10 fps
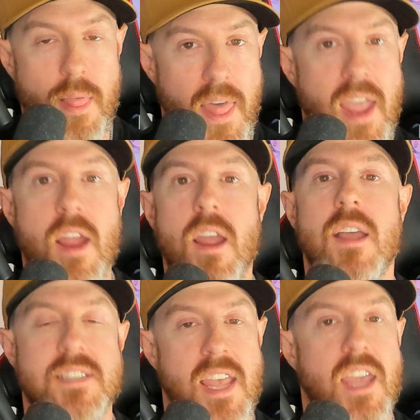They
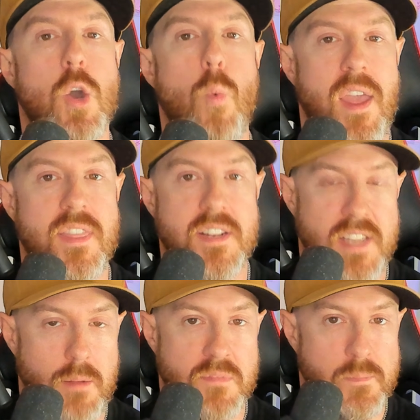take away the
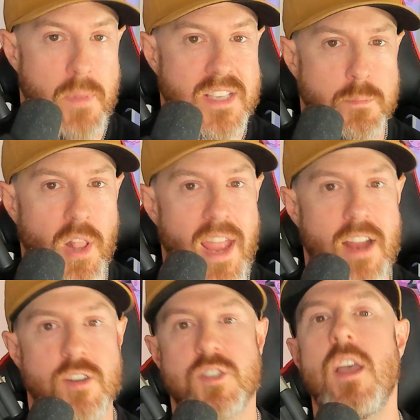team's best
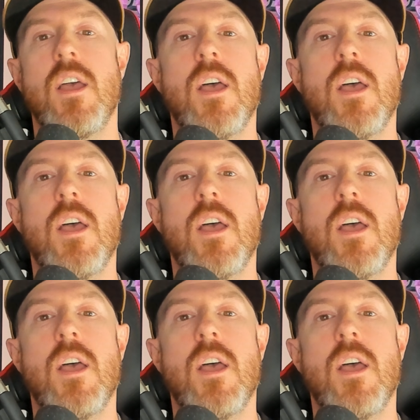players.